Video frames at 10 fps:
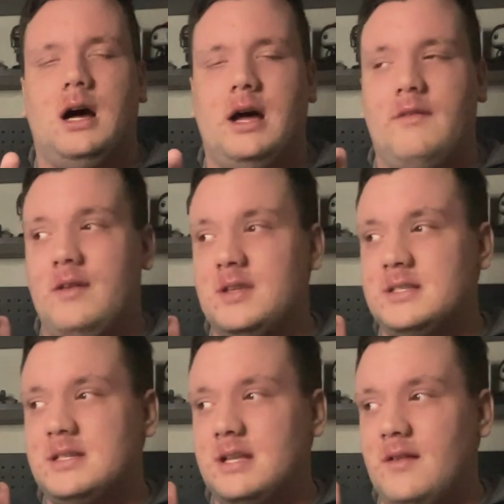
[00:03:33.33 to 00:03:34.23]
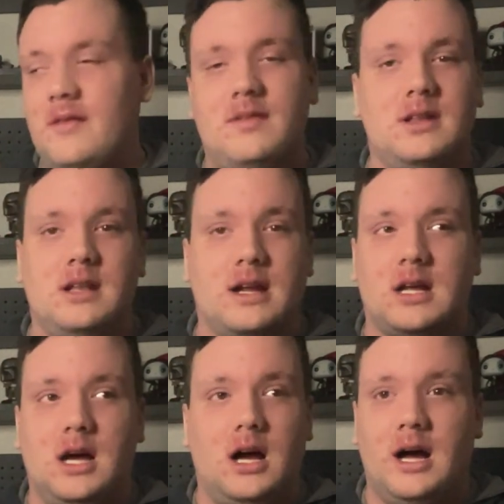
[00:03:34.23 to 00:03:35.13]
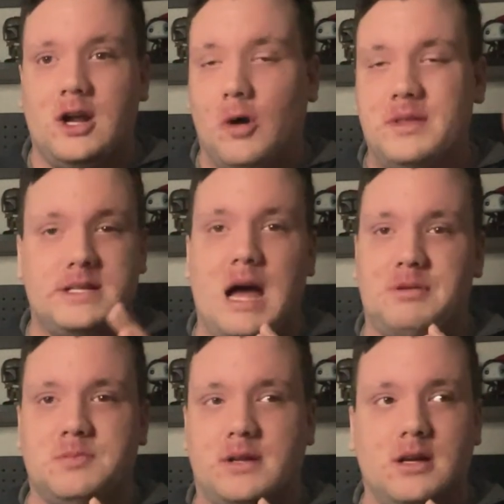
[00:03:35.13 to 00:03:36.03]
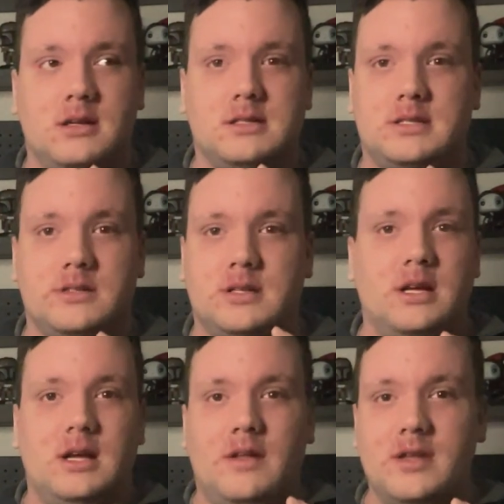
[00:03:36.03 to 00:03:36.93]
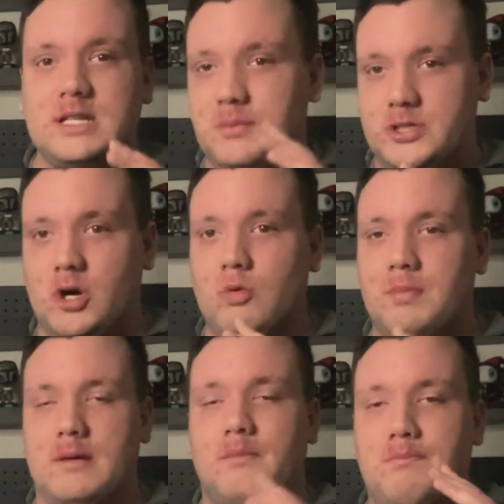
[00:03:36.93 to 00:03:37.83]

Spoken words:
this is, like, I hope this happens because just, this episode will be